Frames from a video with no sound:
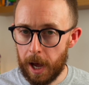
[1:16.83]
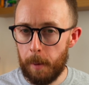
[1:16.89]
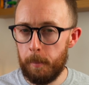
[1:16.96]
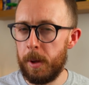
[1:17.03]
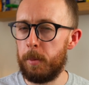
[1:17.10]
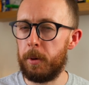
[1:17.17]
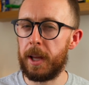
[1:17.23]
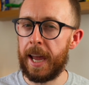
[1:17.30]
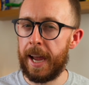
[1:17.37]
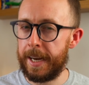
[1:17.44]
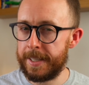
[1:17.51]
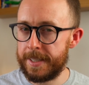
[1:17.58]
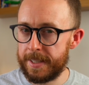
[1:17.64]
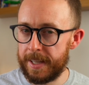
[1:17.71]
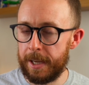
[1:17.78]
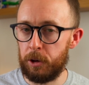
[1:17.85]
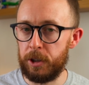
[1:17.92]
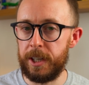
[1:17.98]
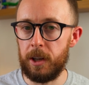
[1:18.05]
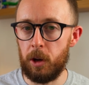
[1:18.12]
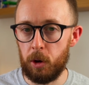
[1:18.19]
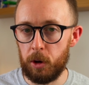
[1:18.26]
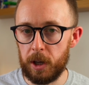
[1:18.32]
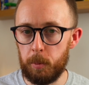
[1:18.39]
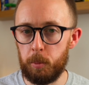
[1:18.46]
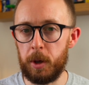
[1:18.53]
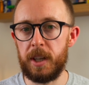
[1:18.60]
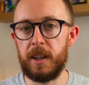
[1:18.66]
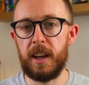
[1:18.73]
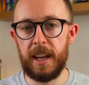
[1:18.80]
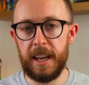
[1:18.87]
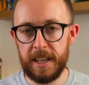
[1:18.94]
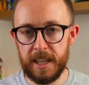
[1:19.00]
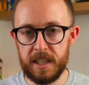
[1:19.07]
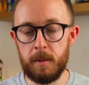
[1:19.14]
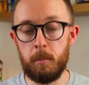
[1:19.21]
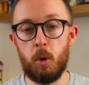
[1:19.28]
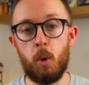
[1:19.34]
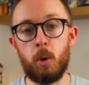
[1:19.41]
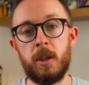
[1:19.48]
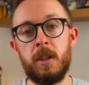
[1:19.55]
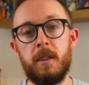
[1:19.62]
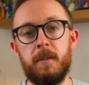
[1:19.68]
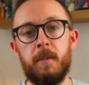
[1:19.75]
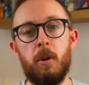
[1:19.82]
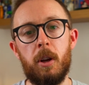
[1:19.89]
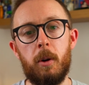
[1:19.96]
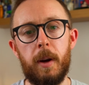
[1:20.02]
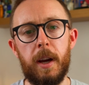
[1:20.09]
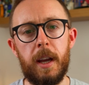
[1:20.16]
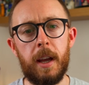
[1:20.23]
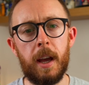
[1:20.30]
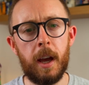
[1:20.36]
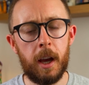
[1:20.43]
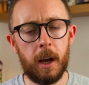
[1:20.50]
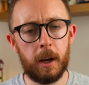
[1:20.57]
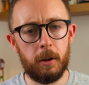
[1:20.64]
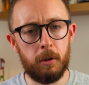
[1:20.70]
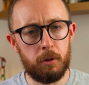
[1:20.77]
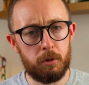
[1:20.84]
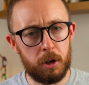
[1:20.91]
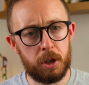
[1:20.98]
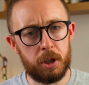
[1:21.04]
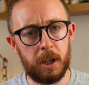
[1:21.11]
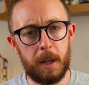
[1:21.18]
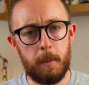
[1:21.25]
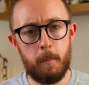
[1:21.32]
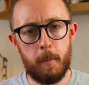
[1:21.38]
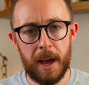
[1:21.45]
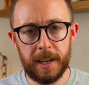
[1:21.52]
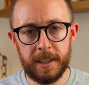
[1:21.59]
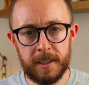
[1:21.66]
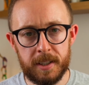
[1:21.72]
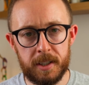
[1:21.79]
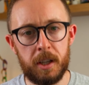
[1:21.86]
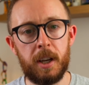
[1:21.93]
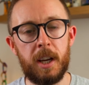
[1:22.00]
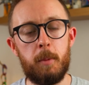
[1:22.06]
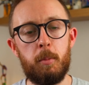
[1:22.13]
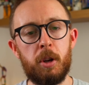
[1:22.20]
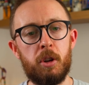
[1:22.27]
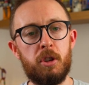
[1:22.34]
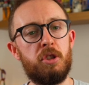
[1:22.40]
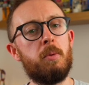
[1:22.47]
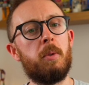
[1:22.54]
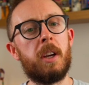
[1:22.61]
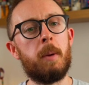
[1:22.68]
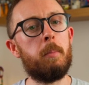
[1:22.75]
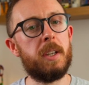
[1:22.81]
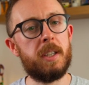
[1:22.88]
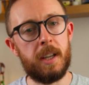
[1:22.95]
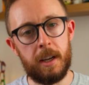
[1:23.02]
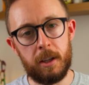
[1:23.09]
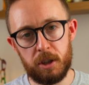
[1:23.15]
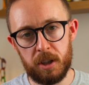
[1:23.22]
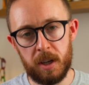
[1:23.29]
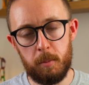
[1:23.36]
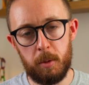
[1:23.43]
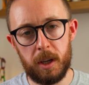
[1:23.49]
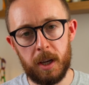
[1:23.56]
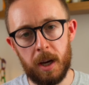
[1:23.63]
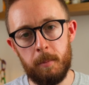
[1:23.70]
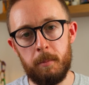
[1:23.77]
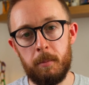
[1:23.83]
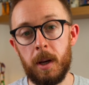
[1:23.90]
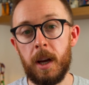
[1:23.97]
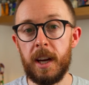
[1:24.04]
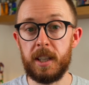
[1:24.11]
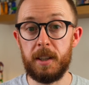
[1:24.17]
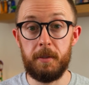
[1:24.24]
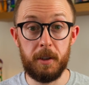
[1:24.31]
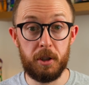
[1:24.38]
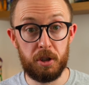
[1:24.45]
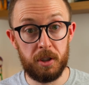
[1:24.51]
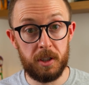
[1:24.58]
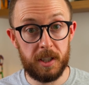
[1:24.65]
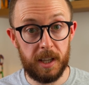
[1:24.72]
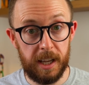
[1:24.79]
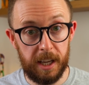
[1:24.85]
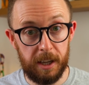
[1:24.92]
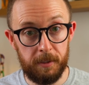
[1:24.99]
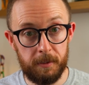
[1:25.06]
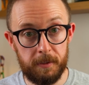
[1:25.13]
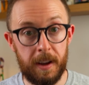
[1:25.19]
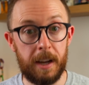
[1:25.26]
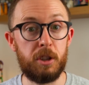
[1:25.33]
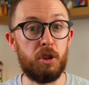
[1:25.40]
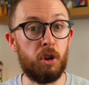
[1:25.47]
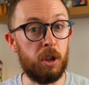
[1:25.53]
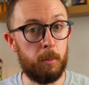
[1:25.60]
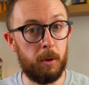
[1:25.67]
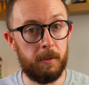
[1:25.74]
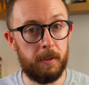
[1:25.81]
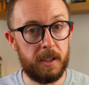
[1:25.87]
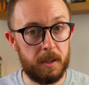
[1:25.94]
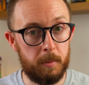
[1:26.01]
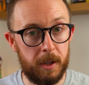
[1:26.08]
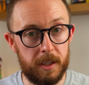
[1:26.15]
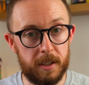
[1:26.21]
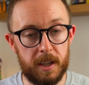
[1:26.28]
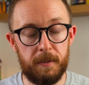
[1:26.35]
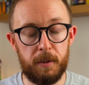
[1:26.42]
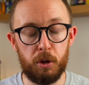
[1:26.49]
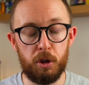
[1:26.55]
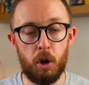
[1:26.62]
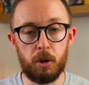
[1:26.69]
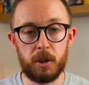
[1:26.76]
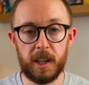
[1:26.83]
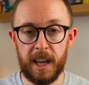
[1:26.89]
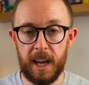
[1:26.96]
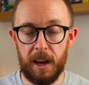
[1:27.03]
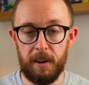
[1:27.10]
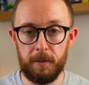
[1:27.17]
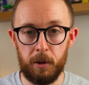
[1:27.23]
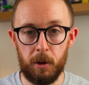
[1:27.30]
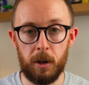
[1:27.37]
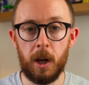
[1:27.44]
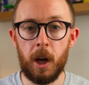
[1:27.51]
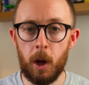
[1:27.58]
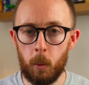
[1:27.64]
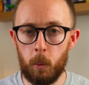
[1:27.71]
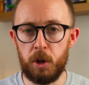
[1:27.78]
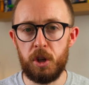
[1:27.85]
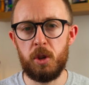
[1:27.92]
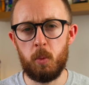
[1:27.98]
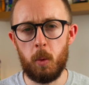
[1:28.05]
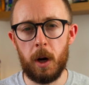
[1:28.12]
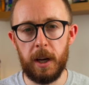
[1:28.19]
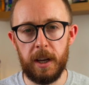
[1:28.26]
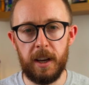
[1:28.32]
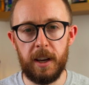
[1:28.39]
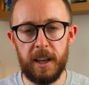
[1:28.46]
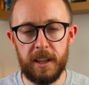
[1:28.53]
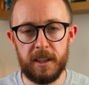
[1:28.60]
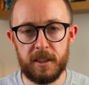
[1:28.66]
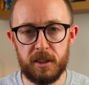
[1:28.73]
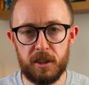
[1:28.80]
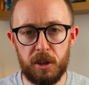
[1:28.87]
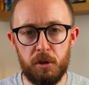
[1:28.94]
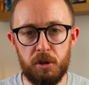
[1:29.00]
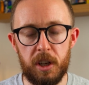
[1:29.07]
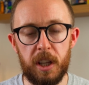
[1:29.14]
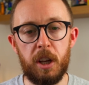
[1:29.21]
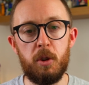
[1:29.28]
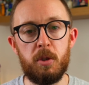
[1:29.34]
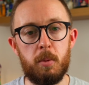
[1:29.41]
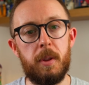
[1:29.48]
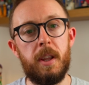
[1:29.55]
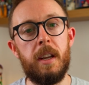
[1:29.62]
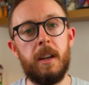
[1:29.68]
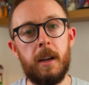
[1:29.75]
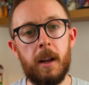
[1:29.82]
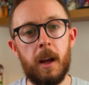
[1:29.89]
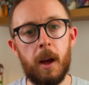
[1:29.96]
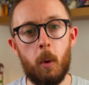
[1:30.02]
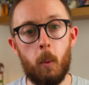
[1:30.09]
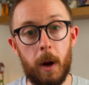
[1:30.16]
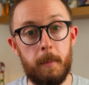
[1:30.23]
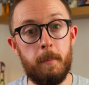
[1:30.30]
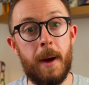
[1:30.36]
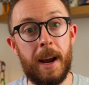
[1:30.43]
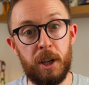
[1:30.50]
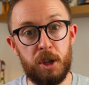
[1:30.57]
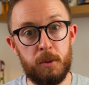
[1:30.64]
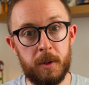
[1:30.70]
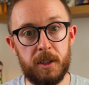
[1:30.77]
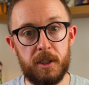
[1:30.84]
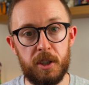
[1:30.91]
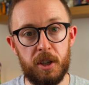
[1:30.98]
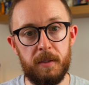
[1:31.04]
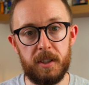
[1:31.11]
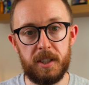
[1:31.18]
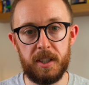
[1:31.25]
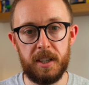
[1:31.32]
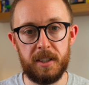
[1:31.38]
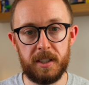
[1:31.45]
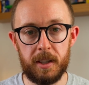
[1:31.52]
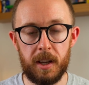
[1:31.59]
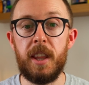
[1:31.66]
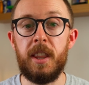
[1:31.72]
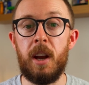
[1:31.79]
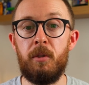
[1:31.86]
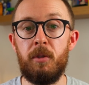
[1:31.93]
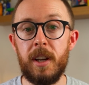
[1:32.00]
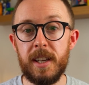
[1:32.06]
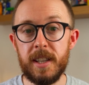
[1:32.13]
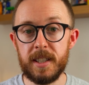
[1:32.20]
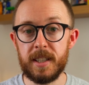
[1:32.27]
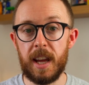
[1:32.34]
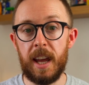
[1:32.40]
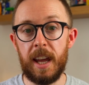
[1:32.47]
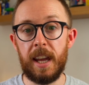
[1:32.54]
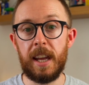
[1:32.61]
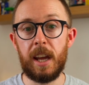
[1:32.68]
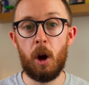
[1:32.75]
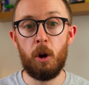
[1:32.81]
and people can stay on it longer, but it is important to follow a nutritionally balanced diet because you can potentially become deficient in fat-soluble vitamins if you're not careful, which is why it's usually used within weight management services. There is a